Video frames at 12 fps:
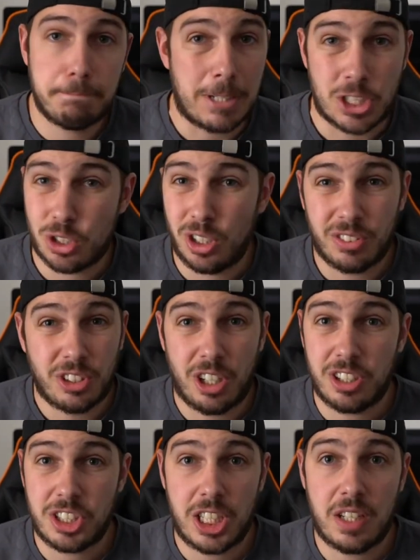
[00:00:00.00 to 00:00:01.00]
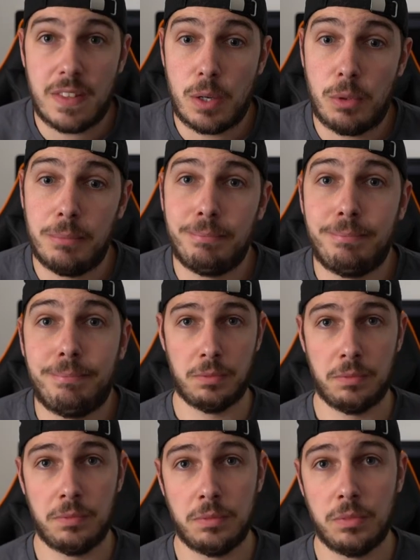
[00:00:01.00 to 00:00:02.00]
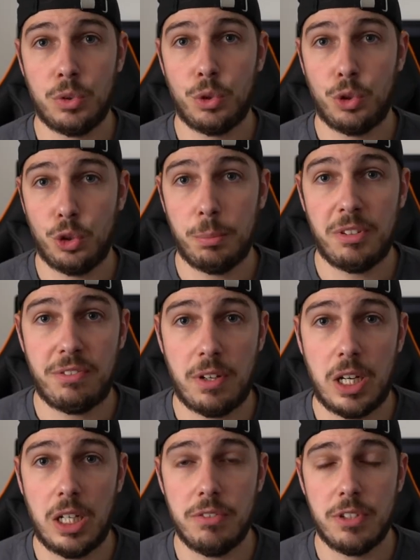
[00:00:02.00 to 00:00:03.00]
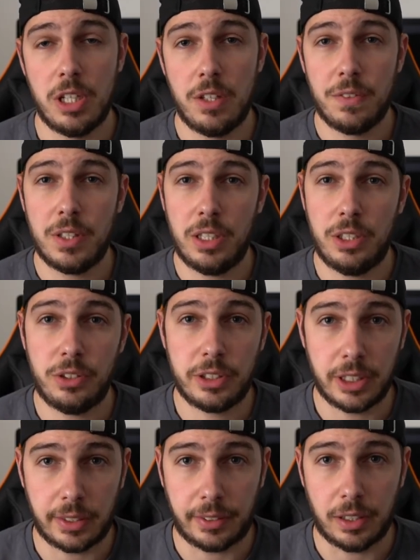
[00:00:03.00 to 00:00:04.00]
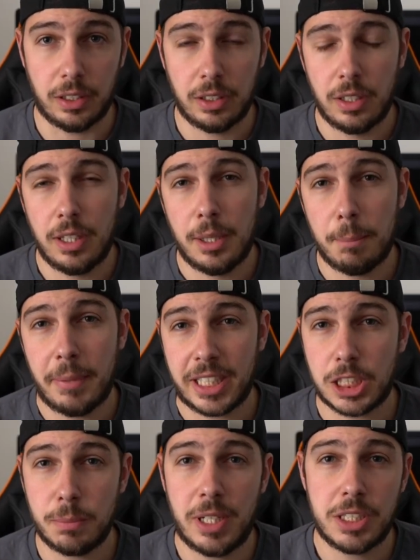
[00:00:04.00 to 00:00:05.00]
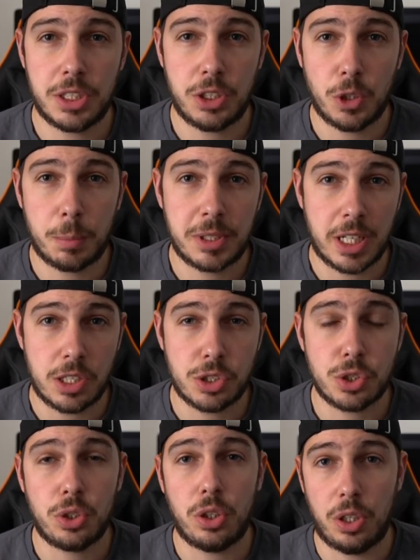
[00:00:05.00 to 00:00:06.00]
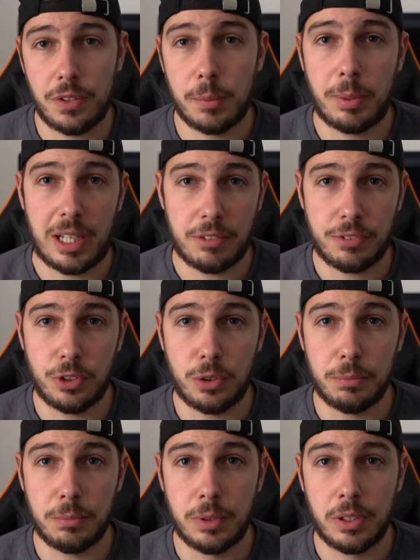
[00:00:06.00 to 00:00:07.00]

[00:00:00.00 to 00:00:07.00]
That's all I've got to say on that one. Number 5, the little kicker, maximising your potential on the platform.